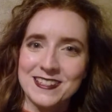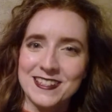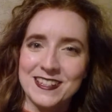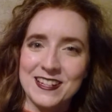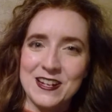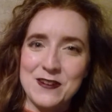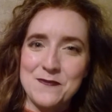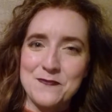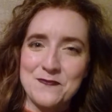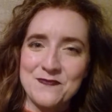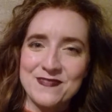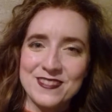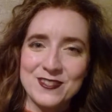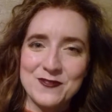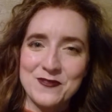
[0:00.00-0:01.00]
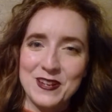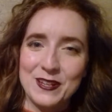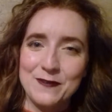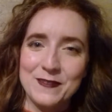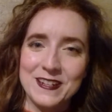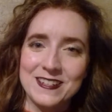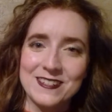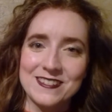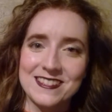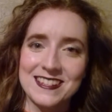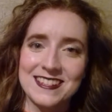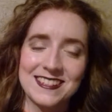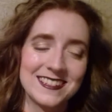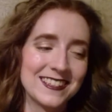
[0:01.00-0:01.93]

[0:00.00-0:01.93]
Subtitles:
I don't know, doesn't really fit, does it?